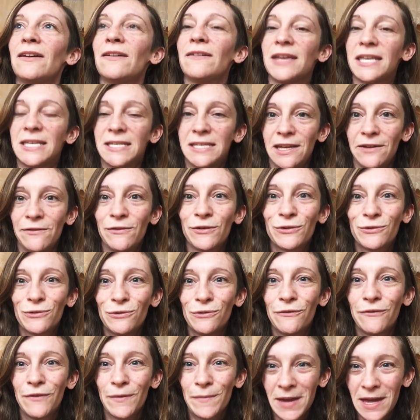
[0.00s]
it's
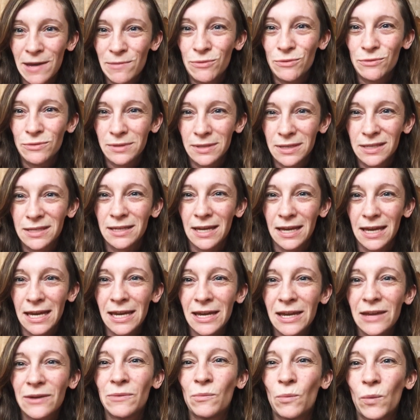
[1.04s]
difficult for people to
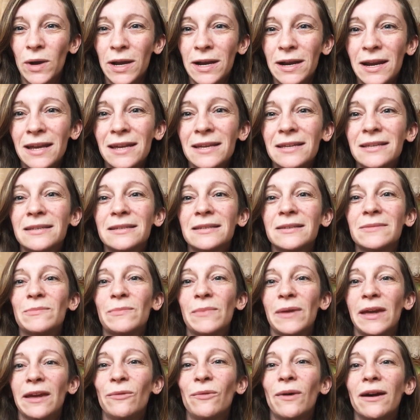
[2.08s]
see and witness and
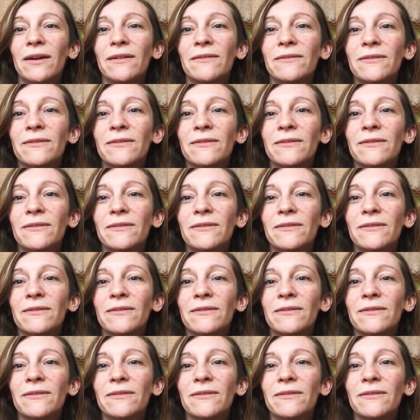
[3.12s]
be with.